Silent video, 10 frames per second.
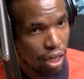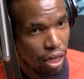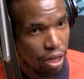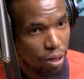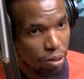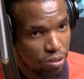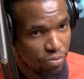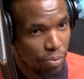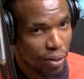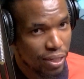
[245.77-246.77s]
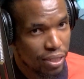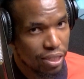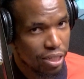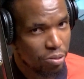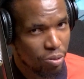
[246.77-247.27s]
And I know a lot of people are
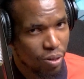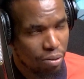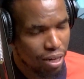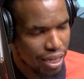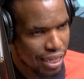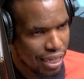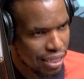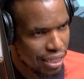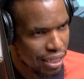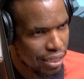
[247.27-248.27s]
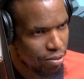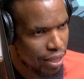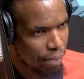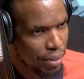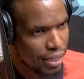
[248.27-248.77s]
interested to know how does that hit on
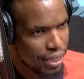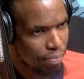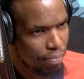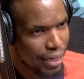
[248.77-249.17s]
their pay slip.